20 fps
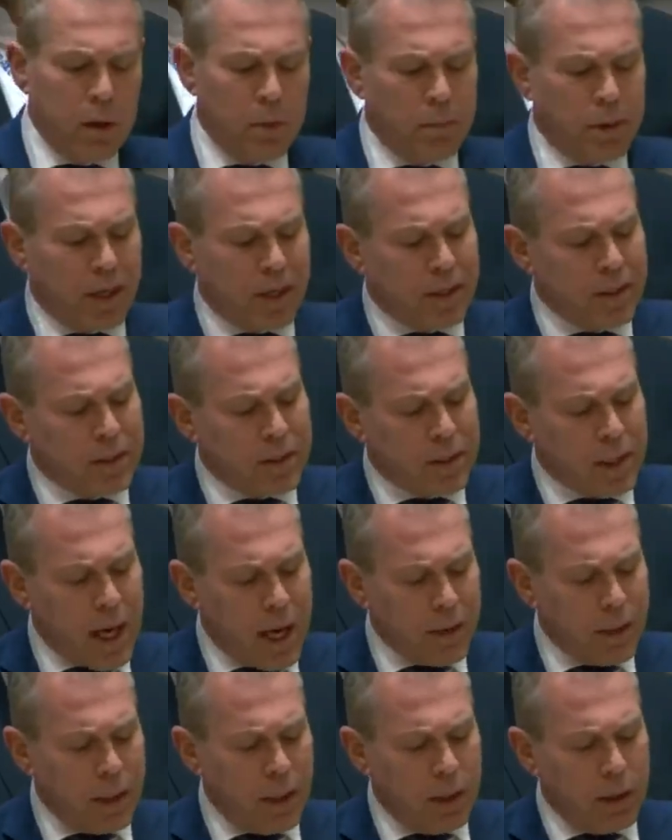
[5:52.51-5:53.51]

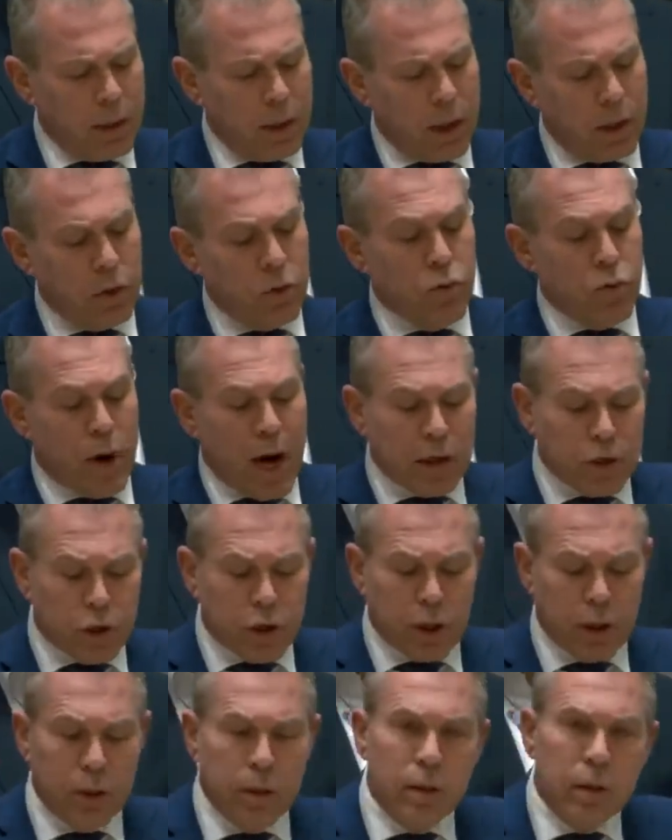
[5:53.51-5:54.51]
Pakistani, and
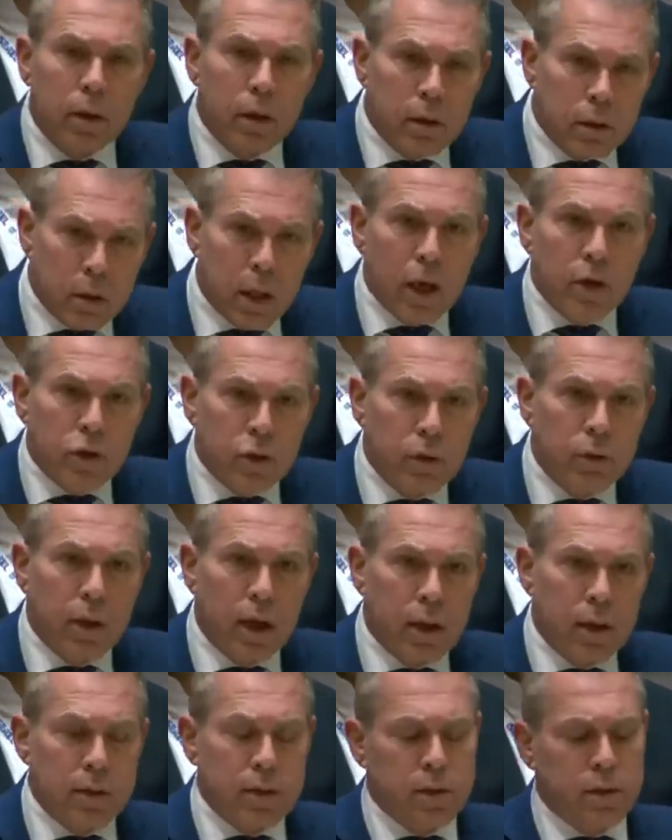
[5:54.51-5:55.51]
Russian
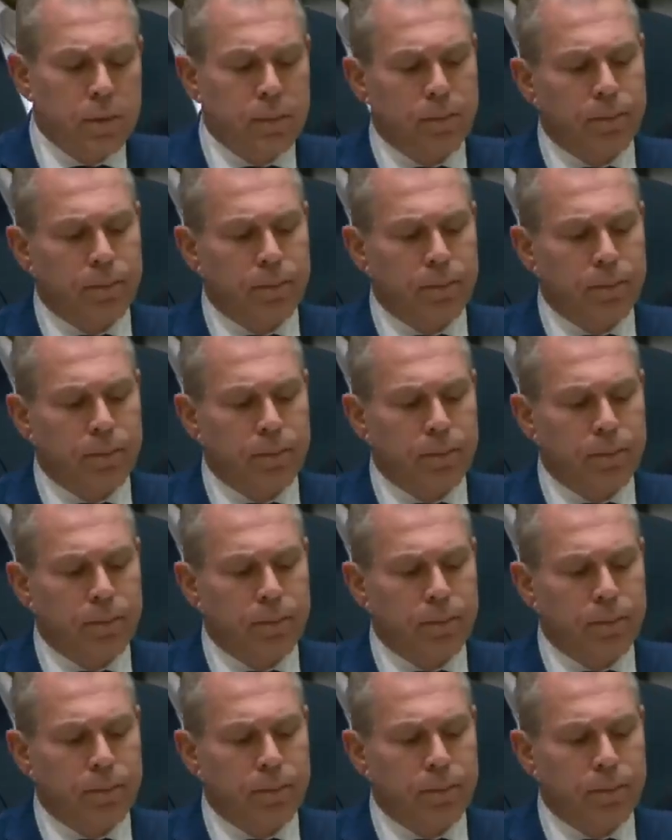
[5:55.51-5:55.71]
nationals.